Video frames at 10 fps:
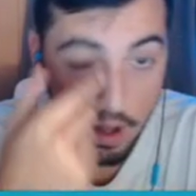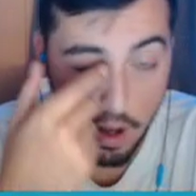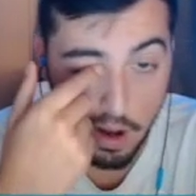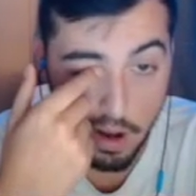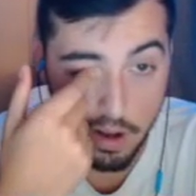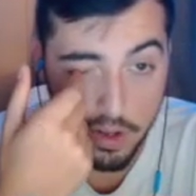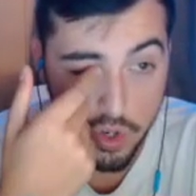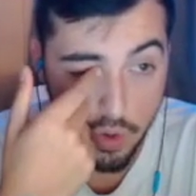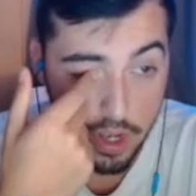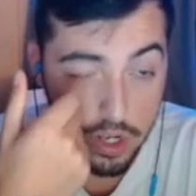Uh,
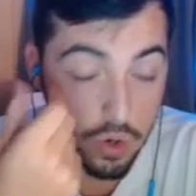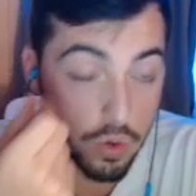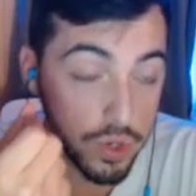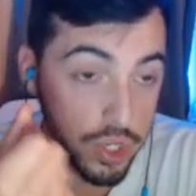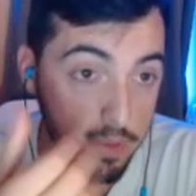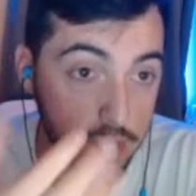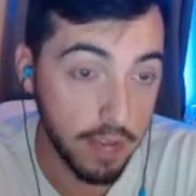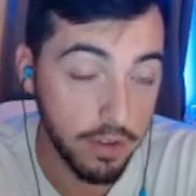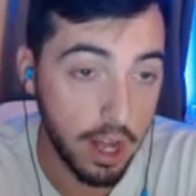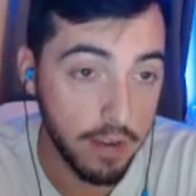so they do seem to
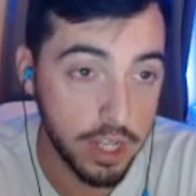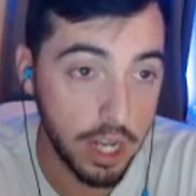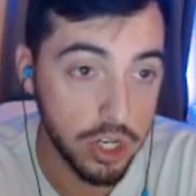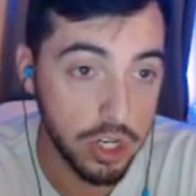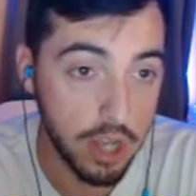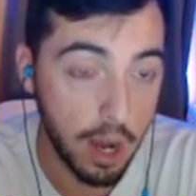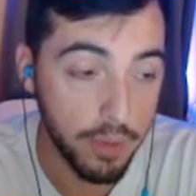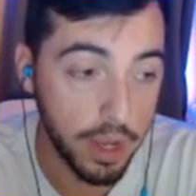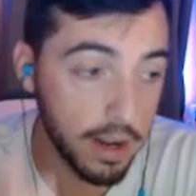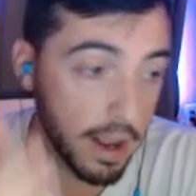give a lot of attention to top lane,